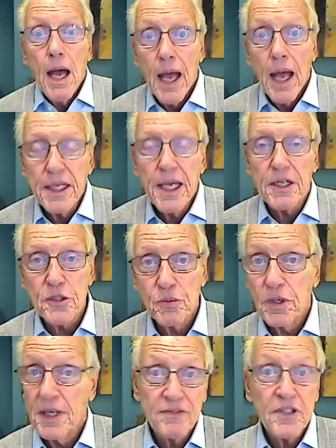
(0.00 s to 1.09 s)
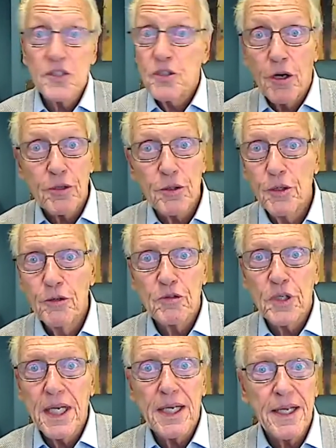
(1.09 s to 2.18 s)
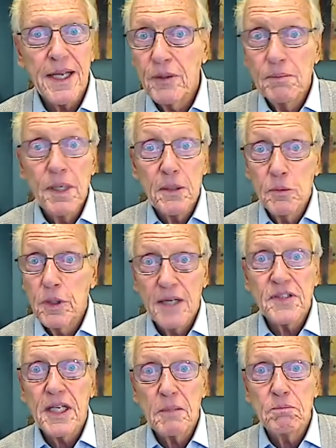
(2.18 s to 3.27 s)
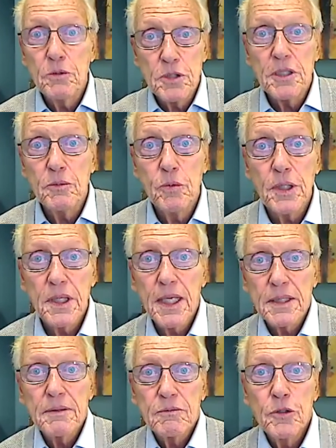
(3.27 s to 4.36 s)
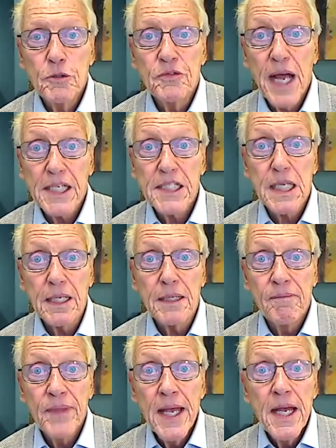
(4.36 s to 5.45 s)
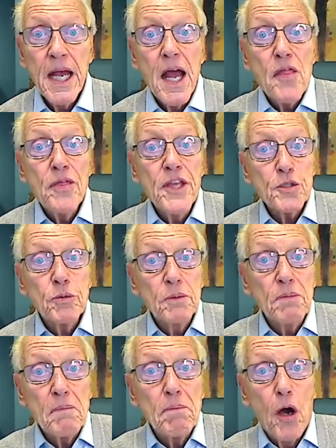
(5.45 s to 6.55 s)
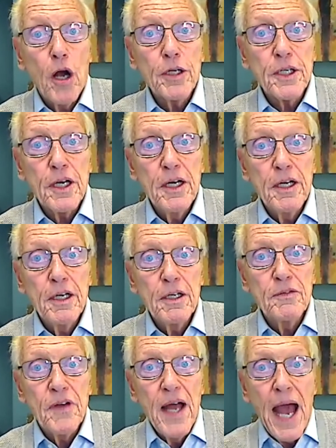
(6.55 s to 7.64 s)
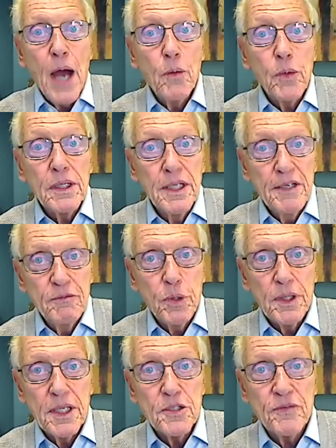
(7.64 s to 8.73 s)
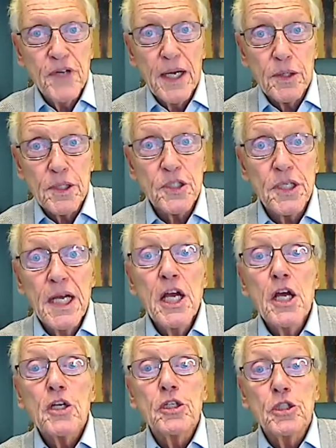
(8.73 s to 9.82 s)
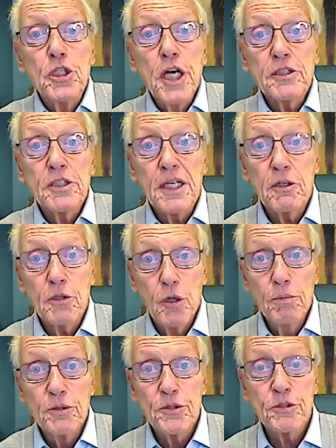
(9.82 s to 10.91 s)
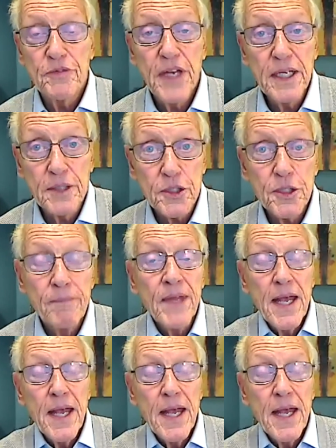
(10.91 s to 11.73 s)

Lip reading: And yes, we'd have to start all over again. Everybody would have to get boosted with that new vaccine. This will be part of how we live with this virus, conducting global surveillance.